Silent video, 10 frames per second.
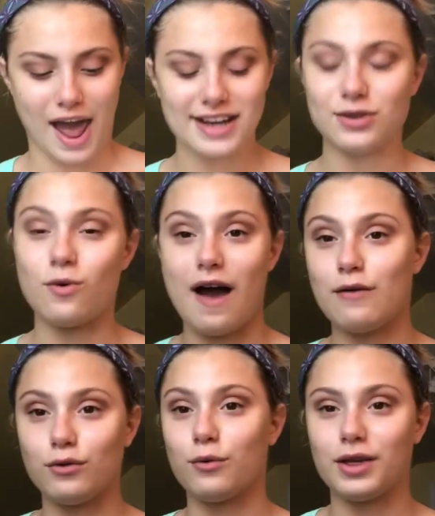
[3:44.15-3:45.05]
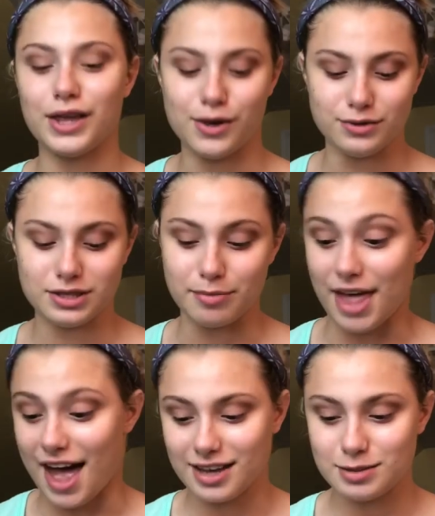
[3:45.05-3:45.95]
I don't ever really use the
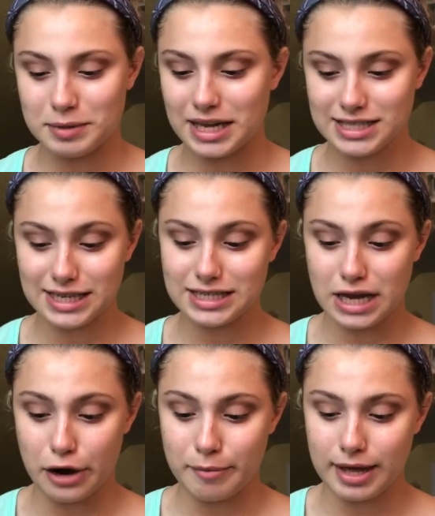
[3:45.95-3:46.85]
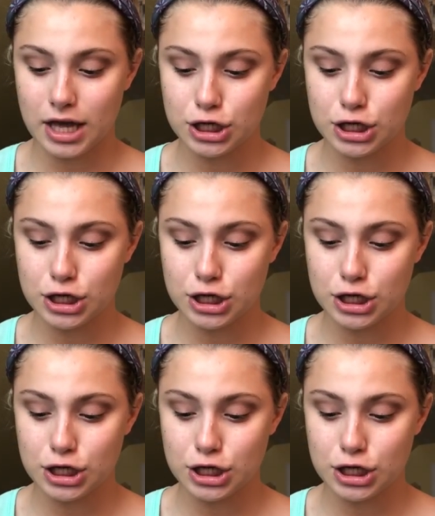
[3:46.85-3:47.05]
blacks because they scare me.